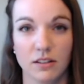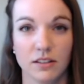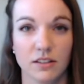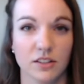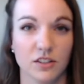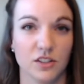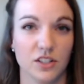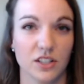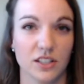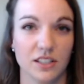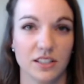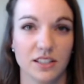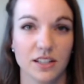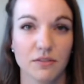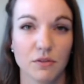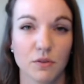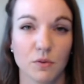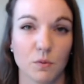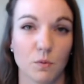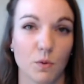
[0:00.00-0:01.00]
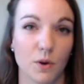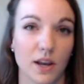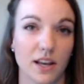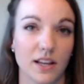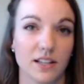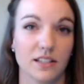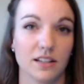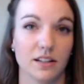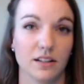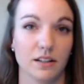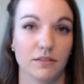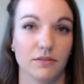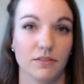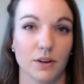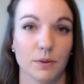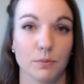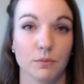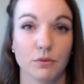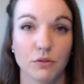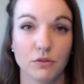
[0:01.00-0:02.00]
they're just different ways of
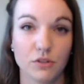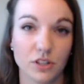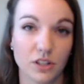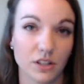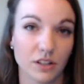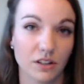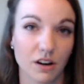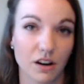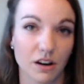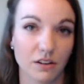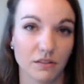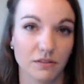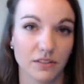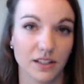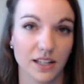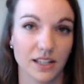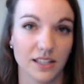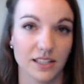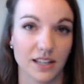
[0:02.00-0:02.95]
approaching conflict